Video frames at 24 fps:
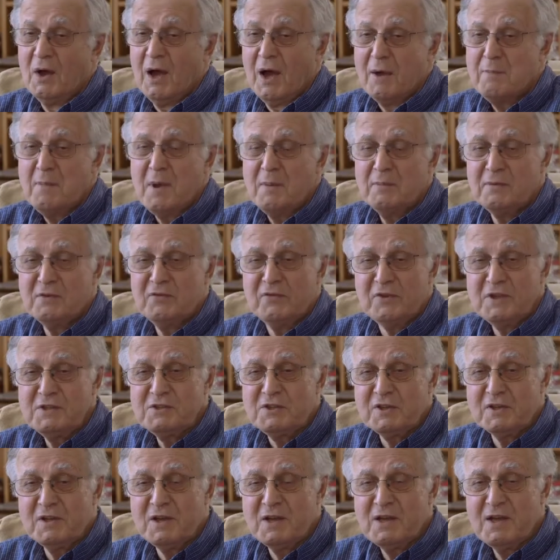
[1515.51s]
I remember
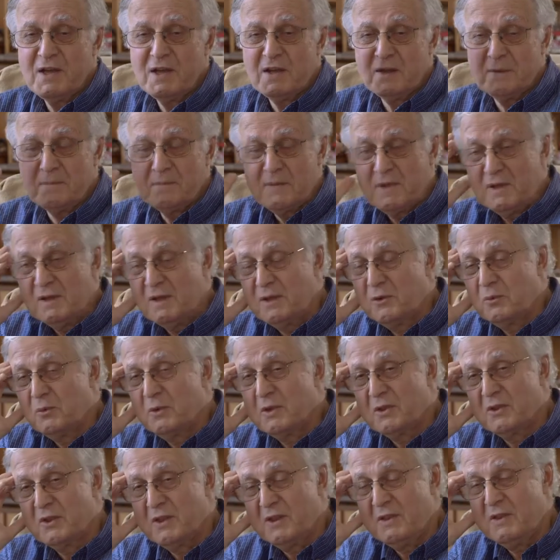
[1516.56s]
Vint and I had a meeting
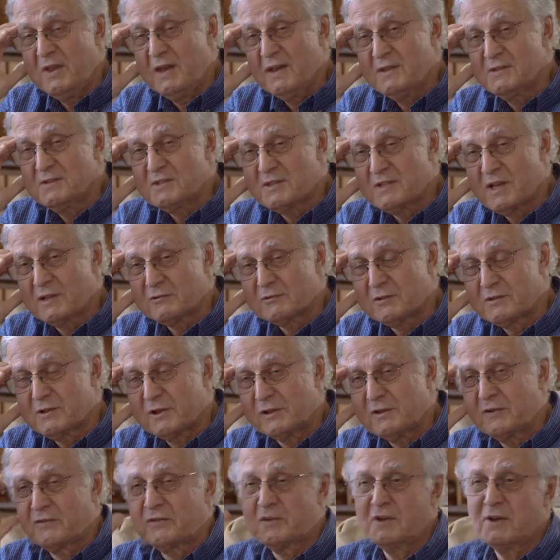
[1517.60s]
with the then
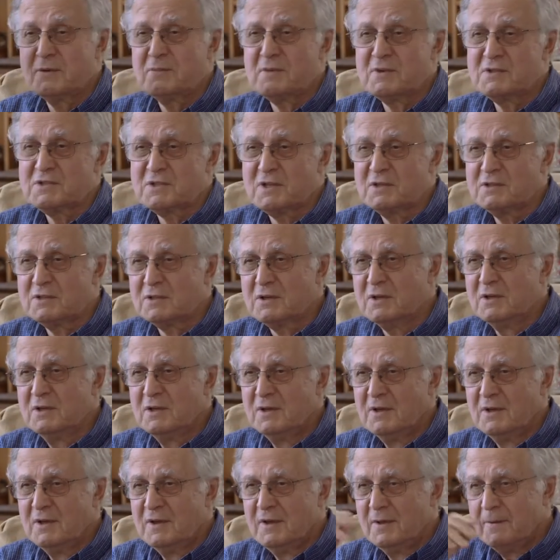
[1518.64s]
Secretary of Commerce under
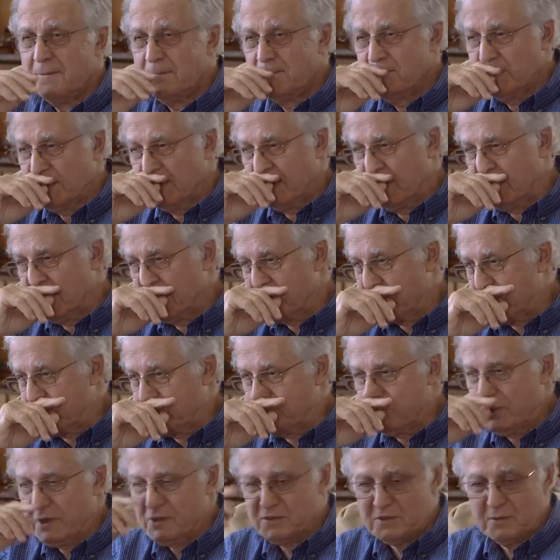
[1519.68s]
uh,
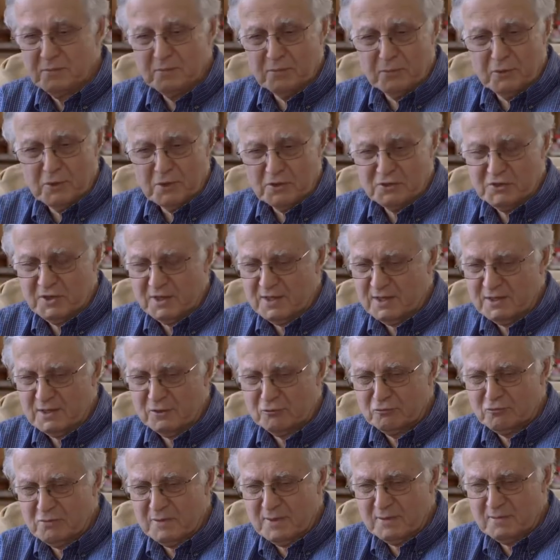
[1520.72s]
President Bush, and I
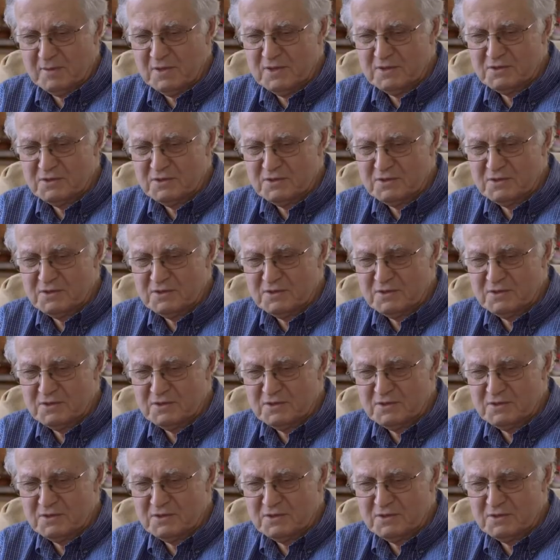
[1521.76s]
don't remember